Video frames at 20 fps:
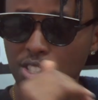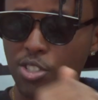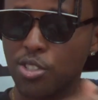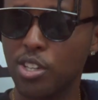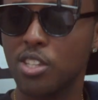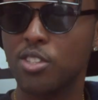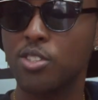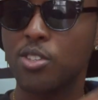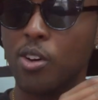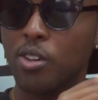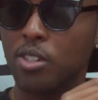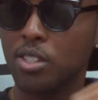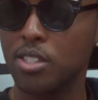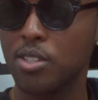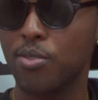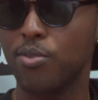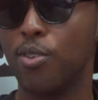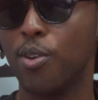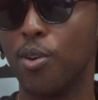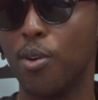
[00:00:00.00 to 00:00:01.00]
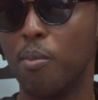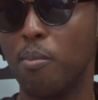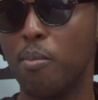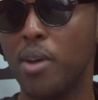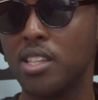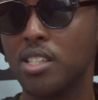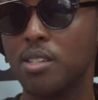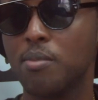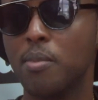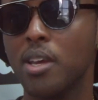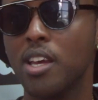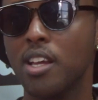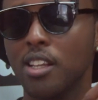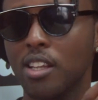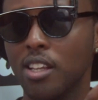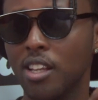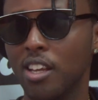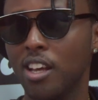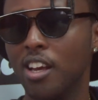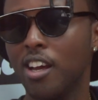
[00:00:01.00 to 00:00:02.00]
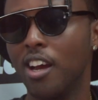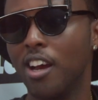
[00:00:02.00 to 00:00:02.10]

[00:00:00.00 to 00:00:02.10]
Trey Songz for best male,